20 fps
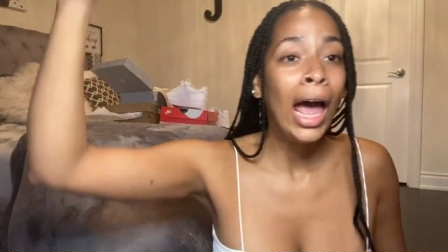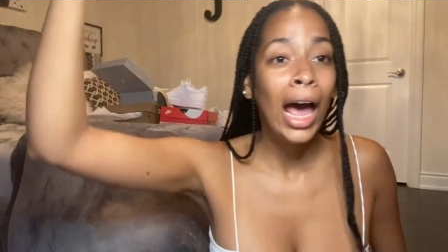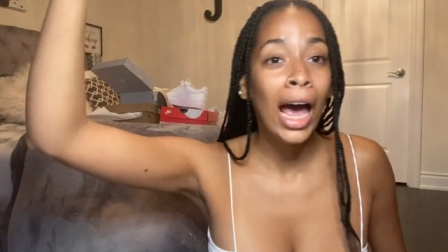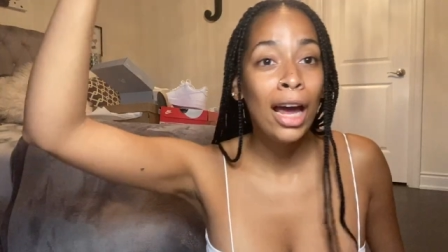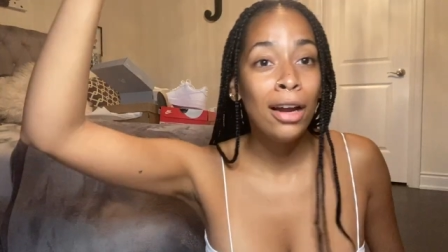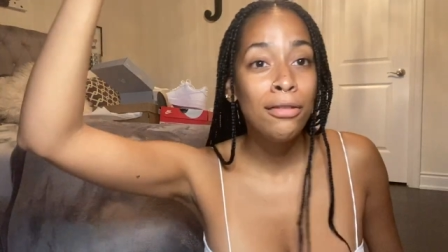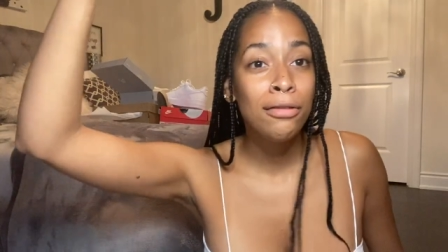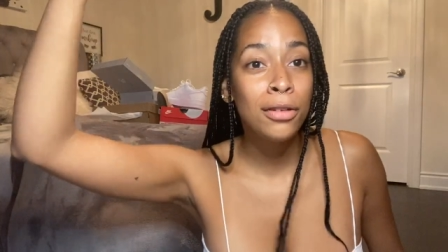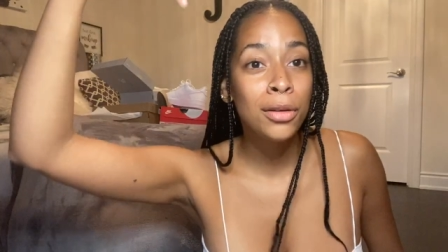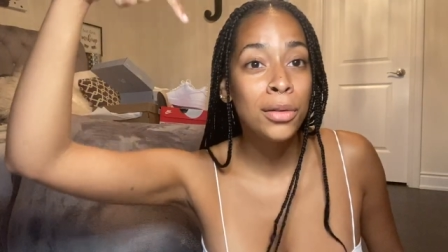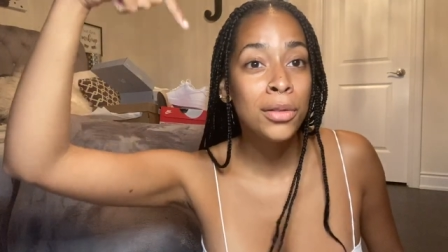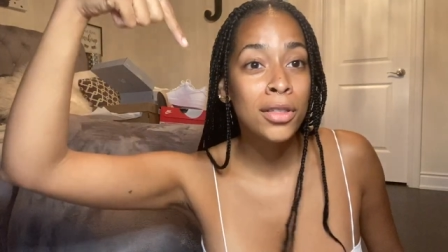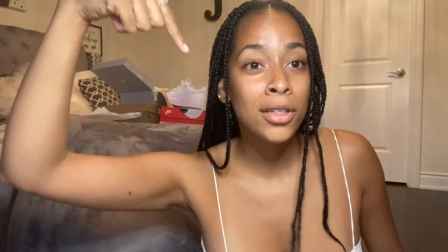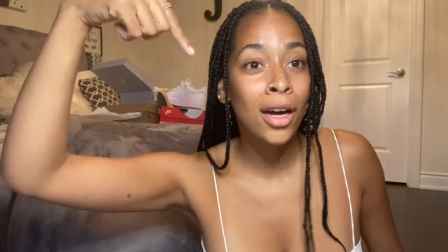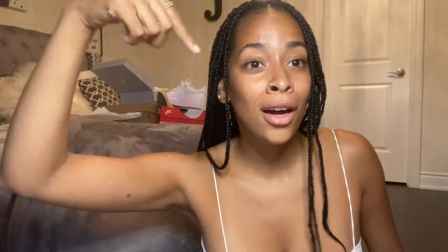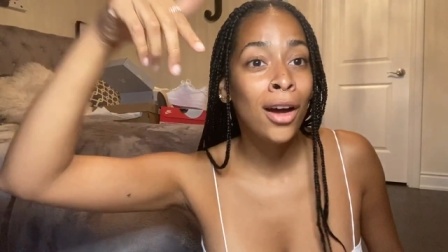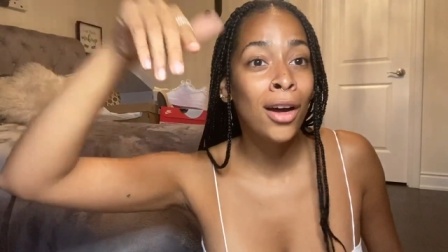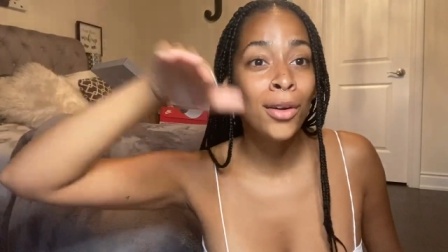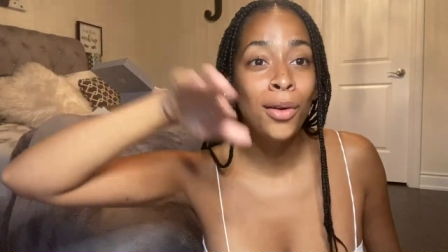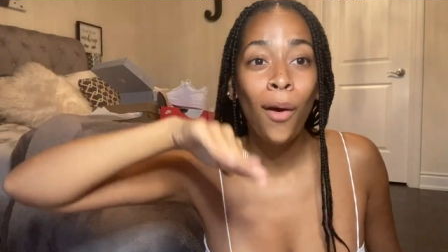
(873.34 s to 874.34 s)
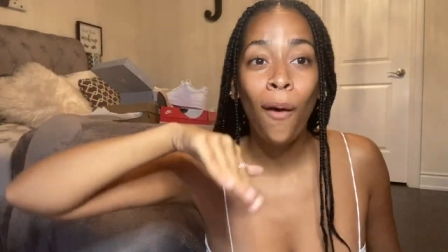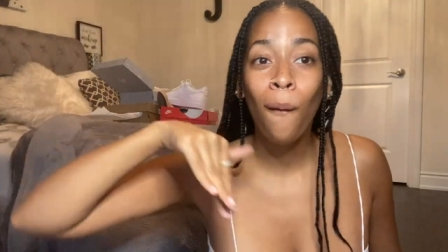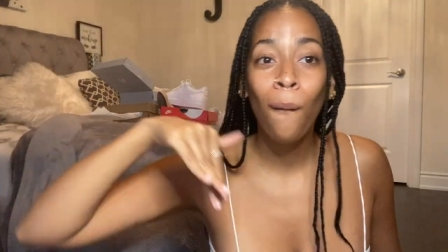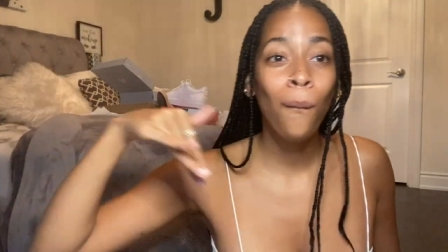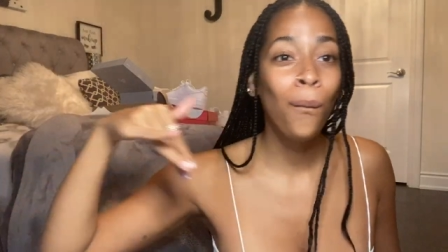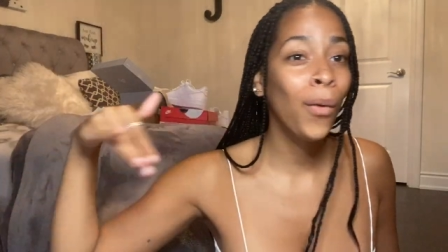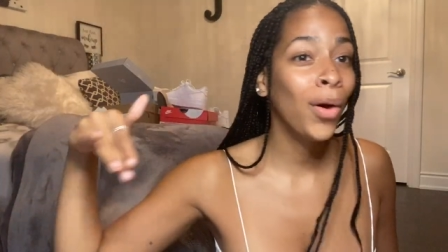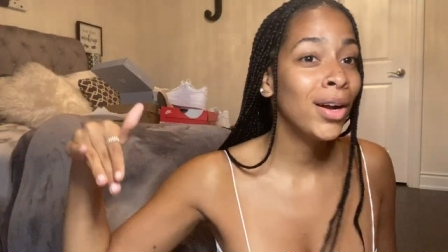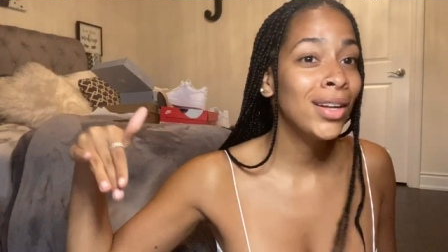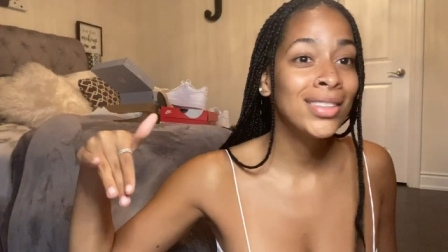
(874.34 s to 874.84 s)
headphones on
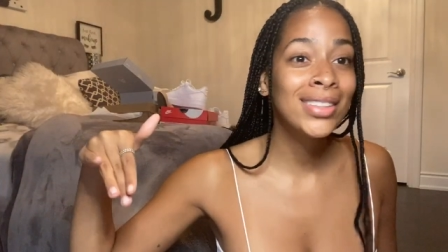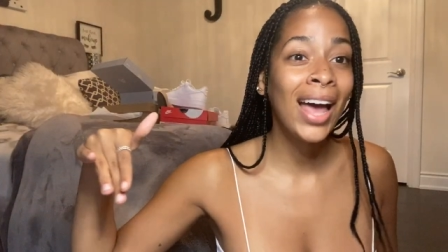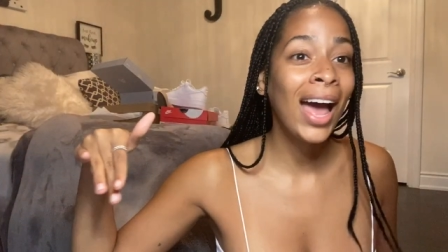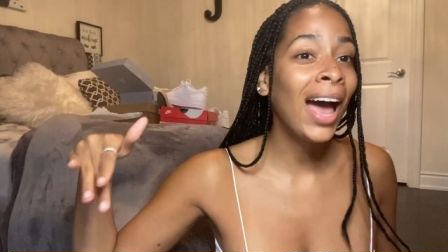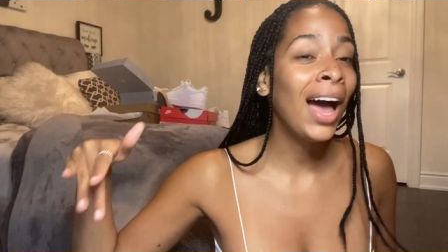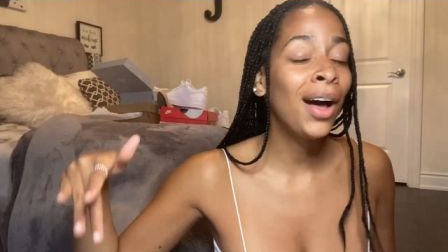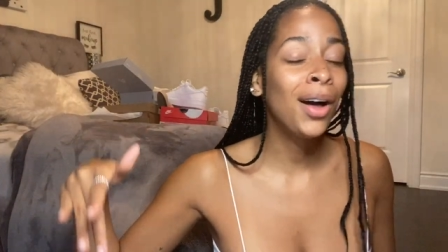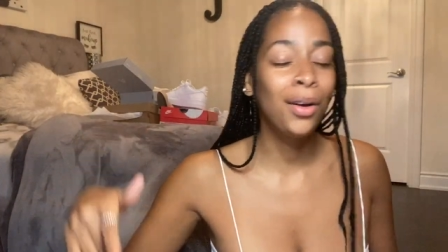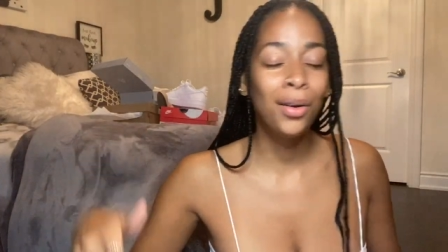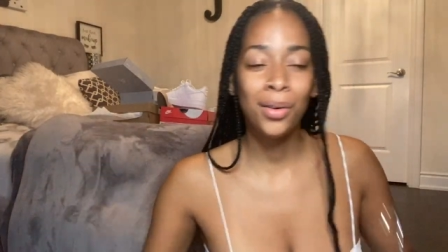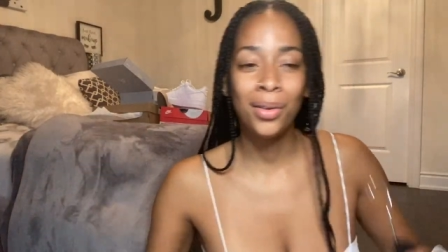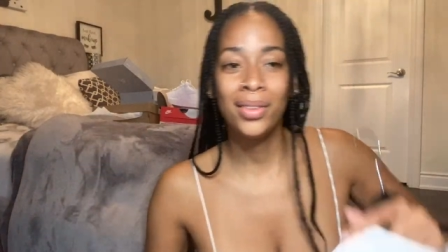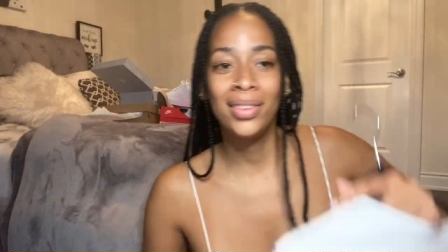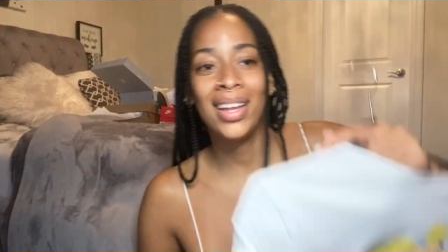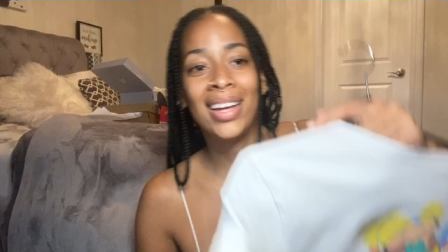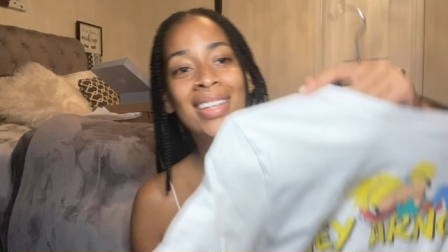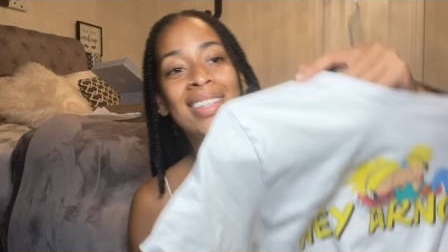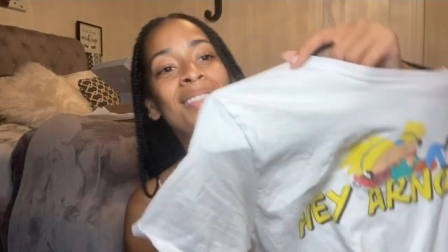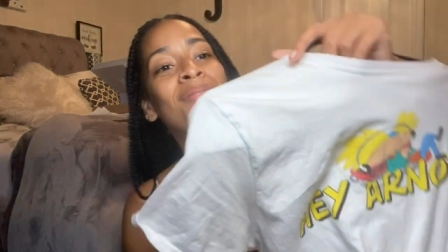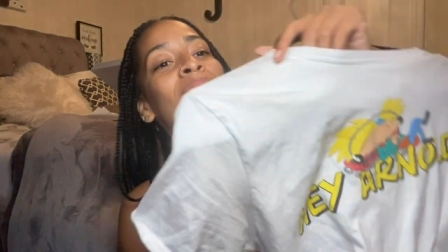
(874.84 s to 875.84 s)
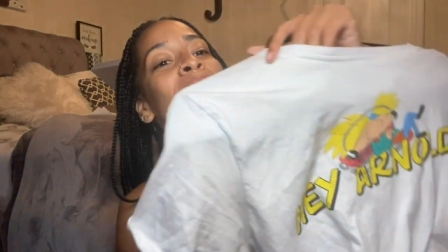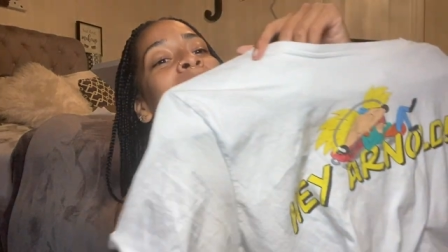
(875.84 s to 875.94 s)
world out that is